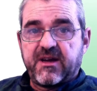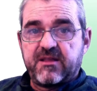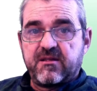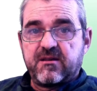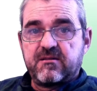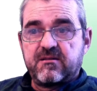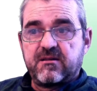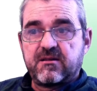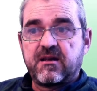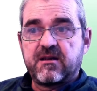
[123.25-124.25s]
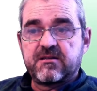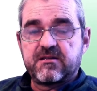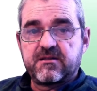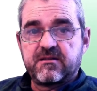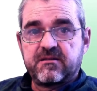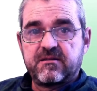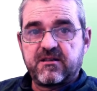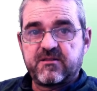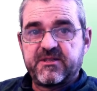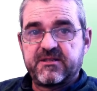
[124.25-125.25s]
by the analysis
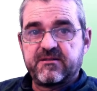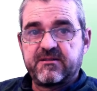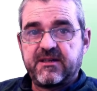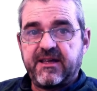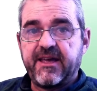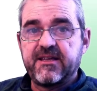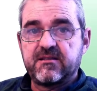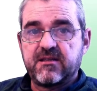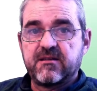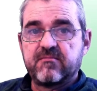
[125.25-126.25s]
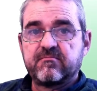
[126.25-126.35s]
transmitter 8T.